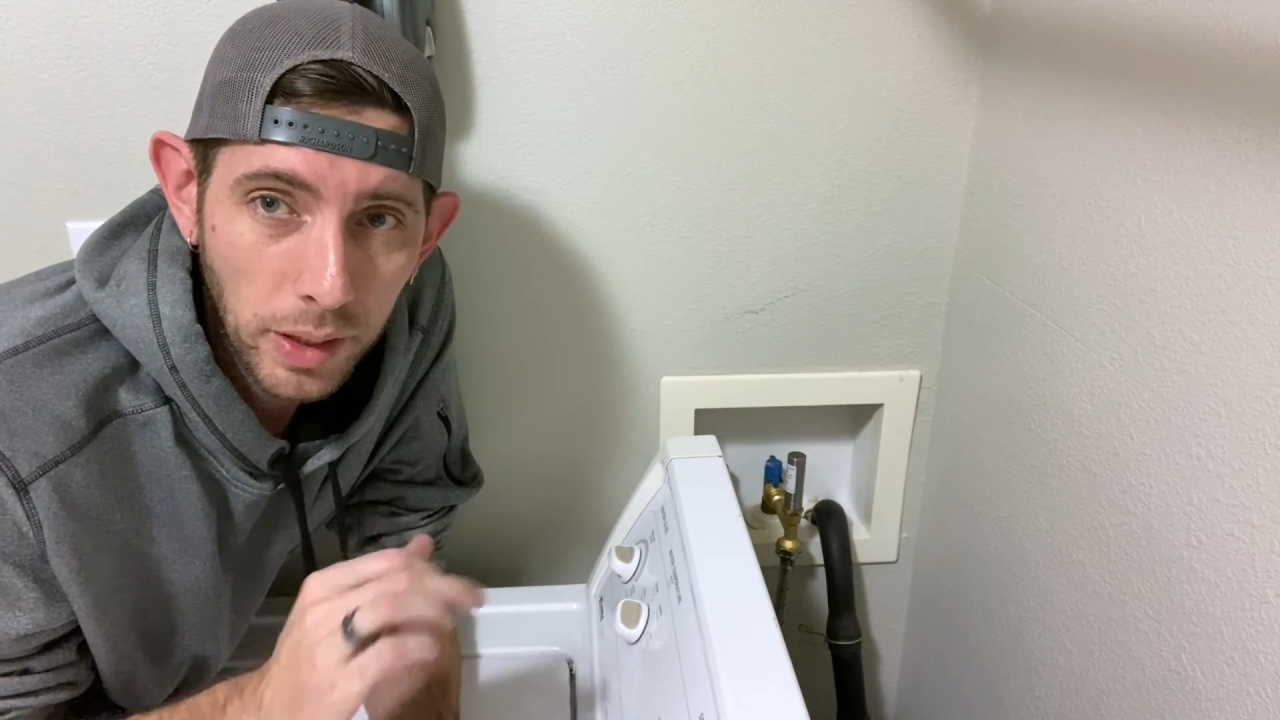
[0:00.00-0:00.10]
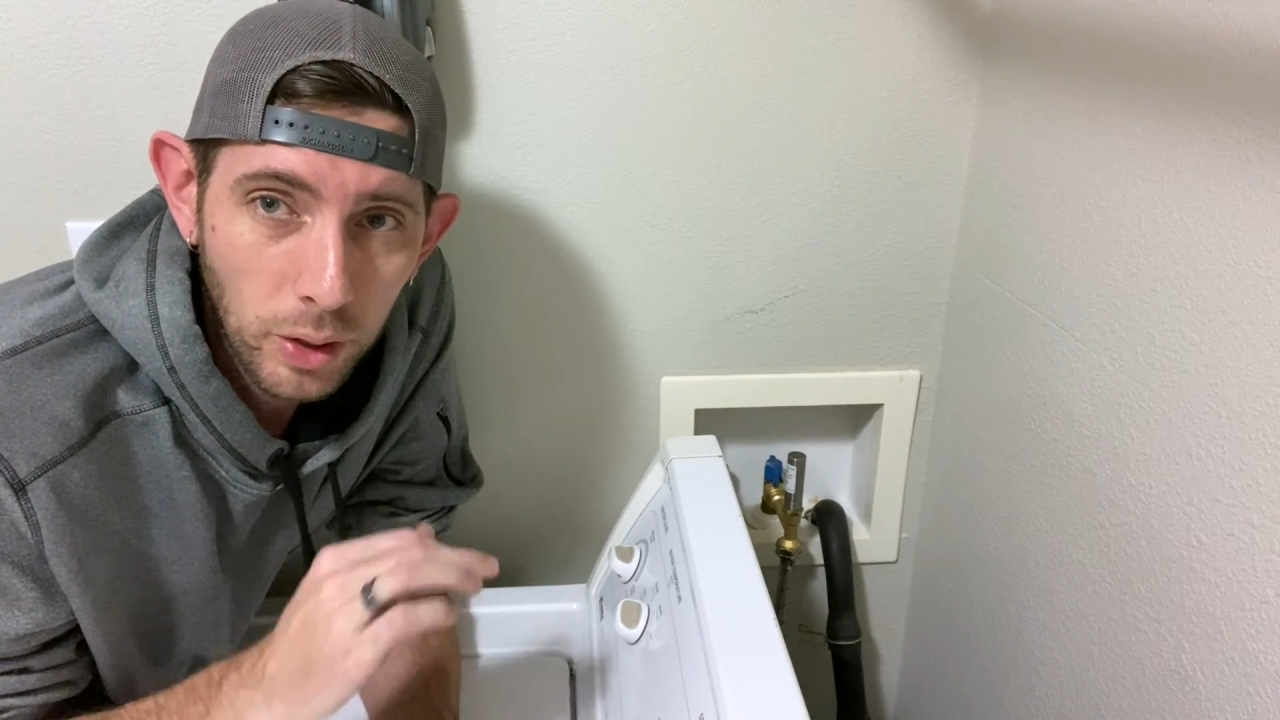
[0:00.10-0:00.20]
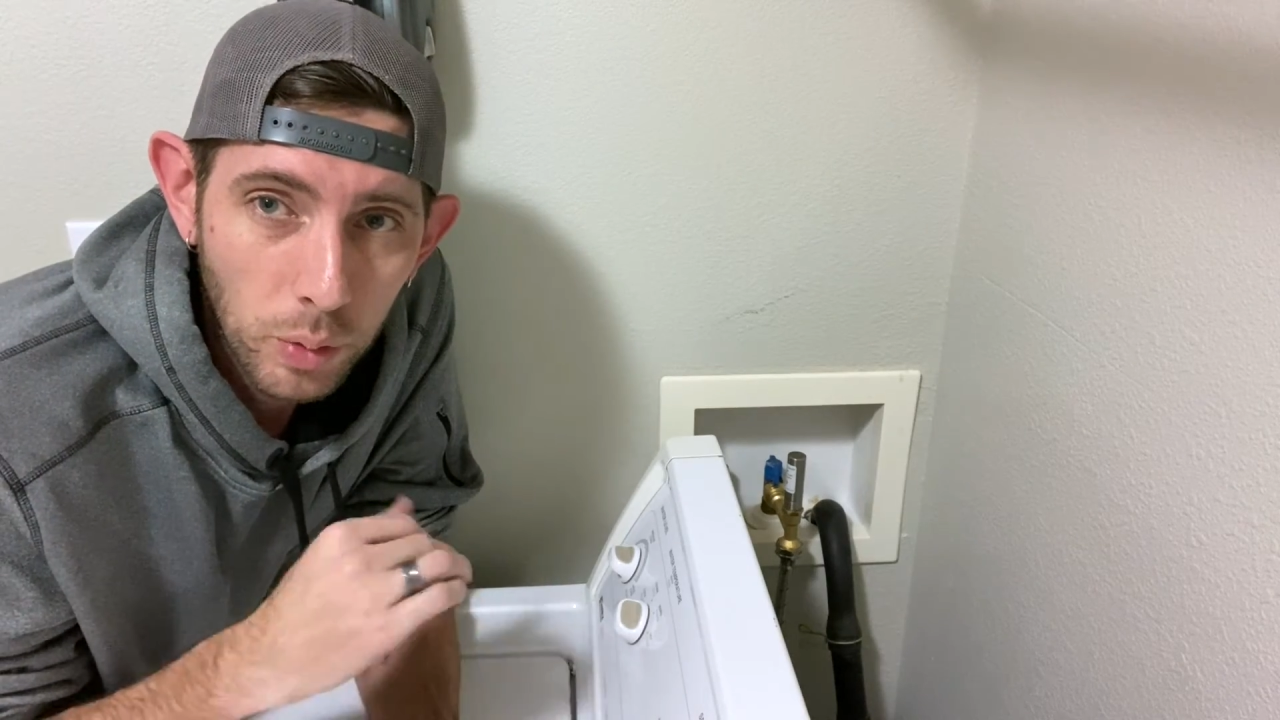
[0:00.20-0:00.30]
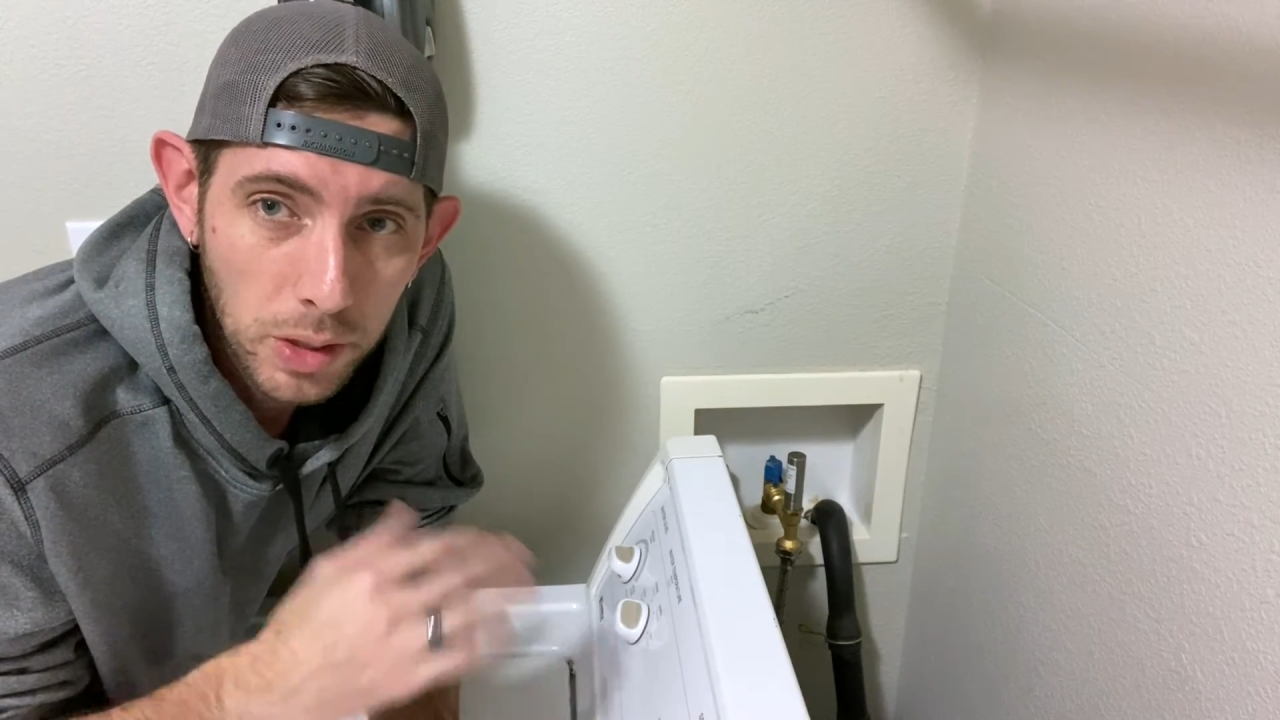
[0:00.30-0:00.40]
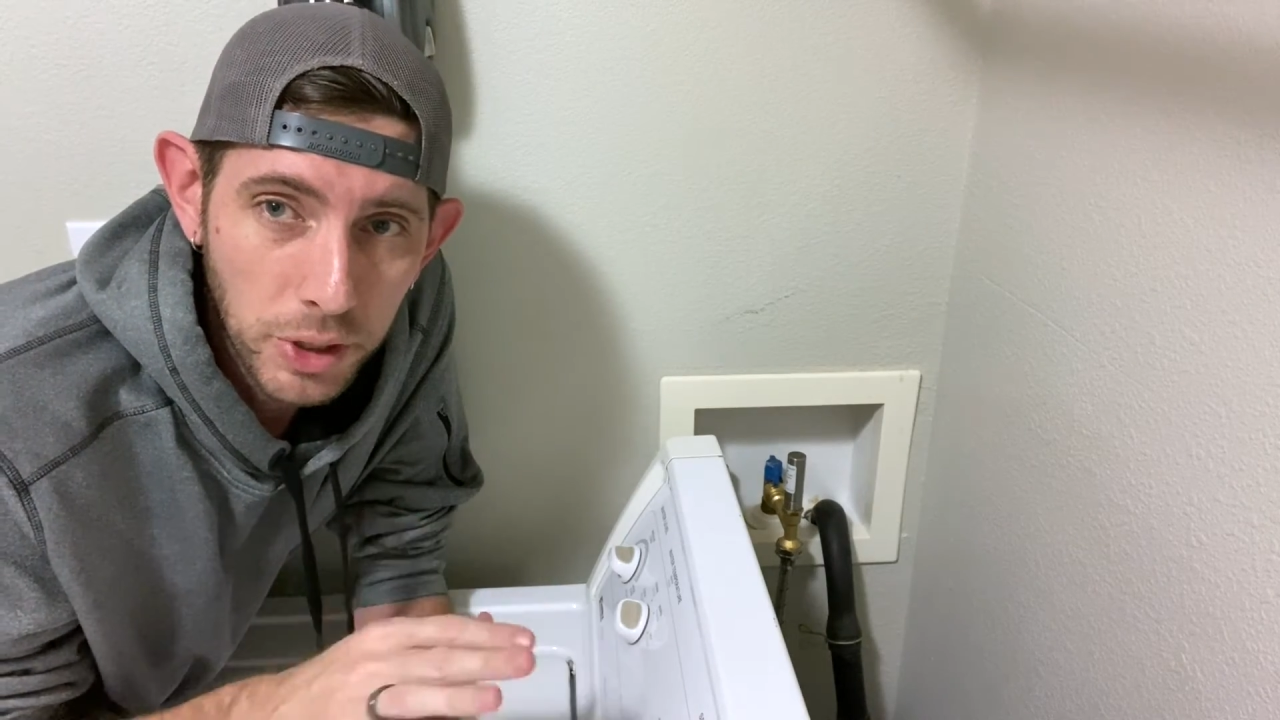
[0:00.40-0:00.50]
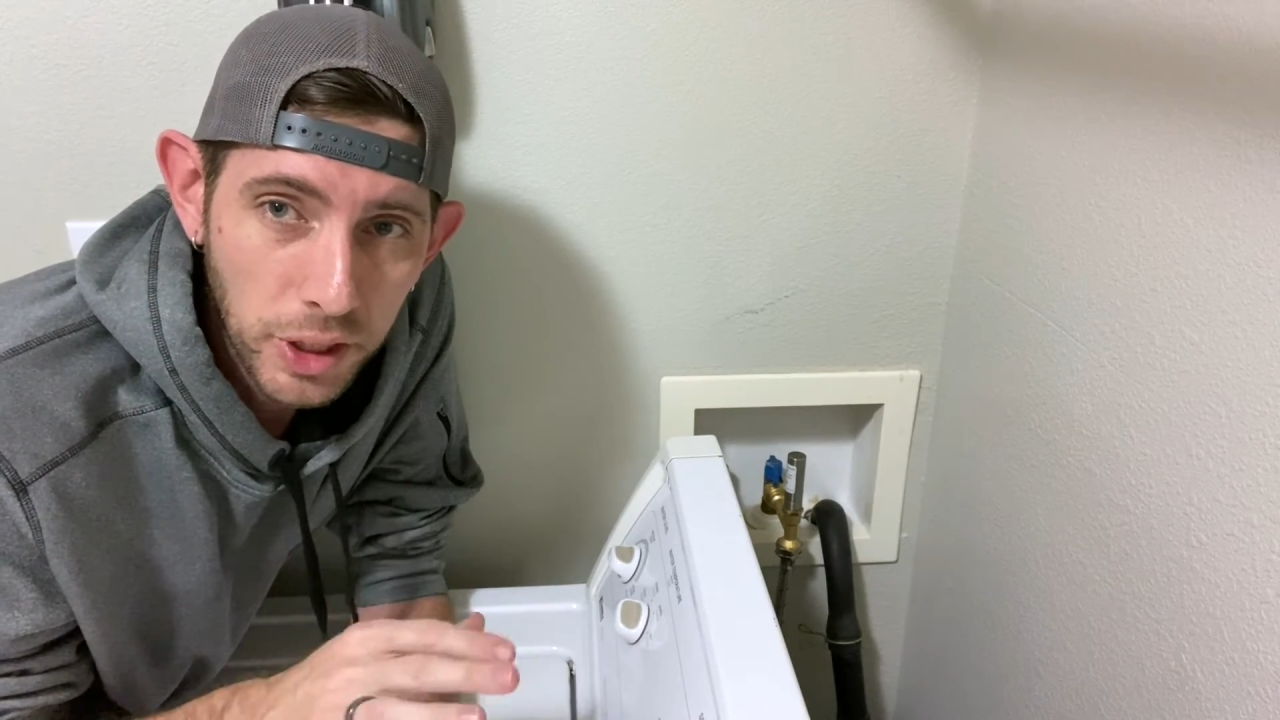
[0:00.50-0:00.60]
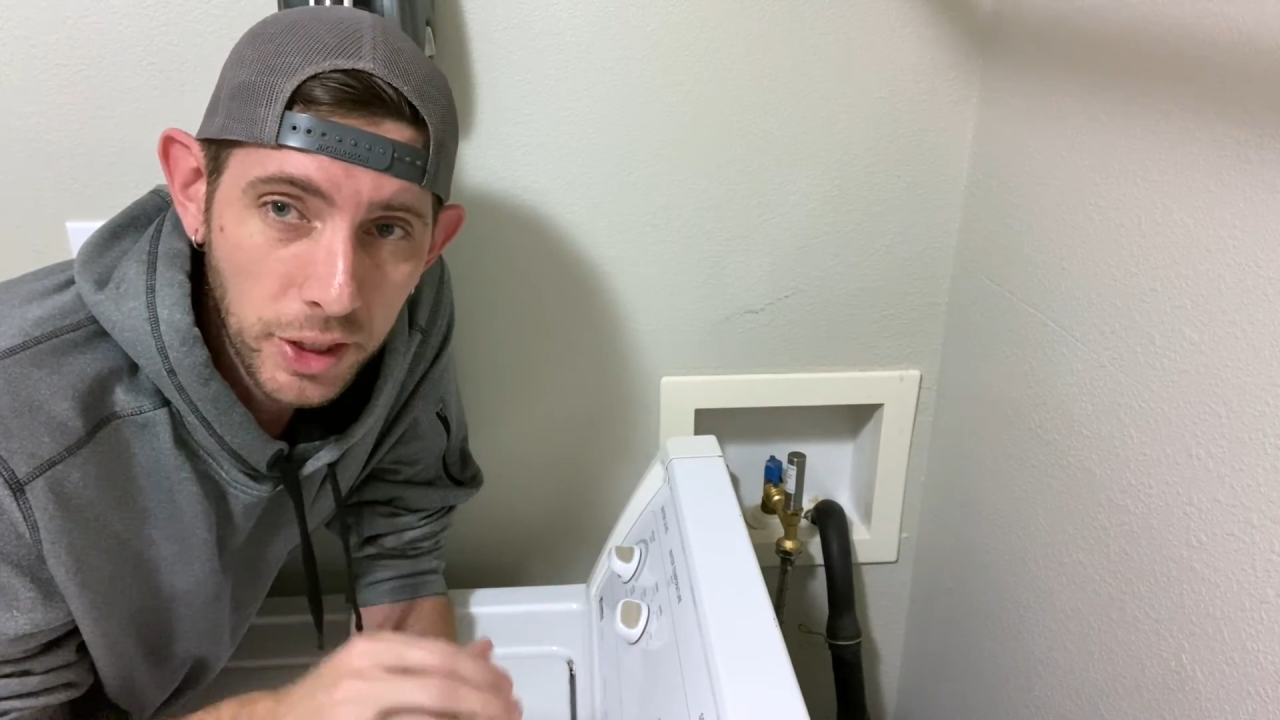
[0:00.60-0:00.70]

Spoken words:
your wash machine